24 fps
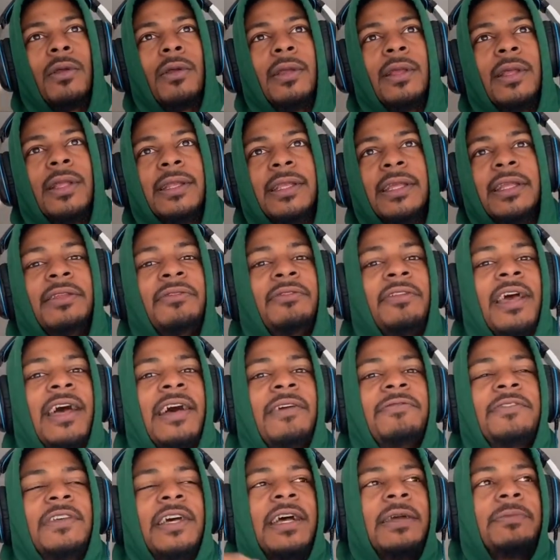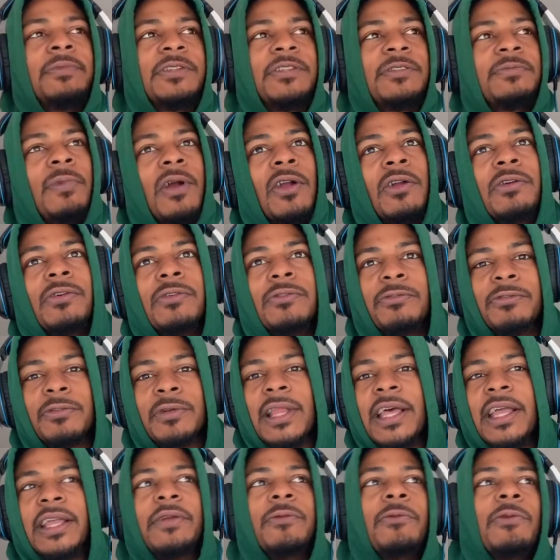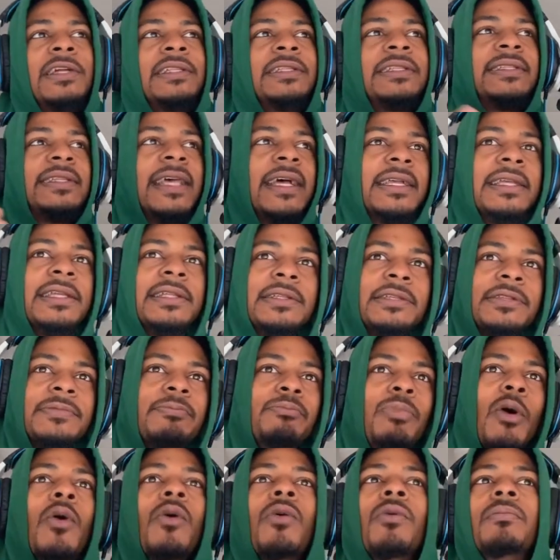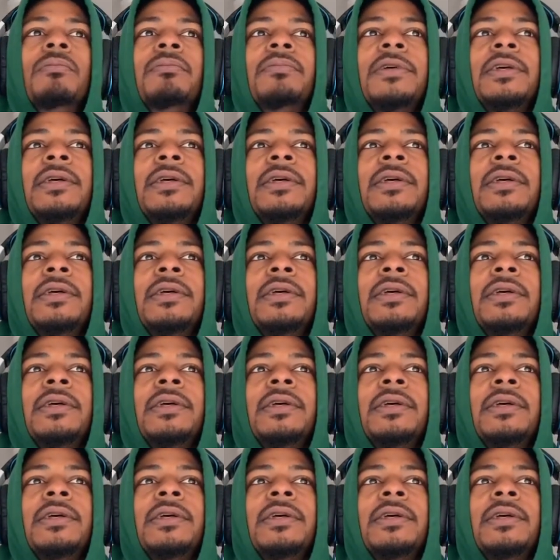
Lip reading: Didn't even have time to sparkle for like 1 second. Just boom.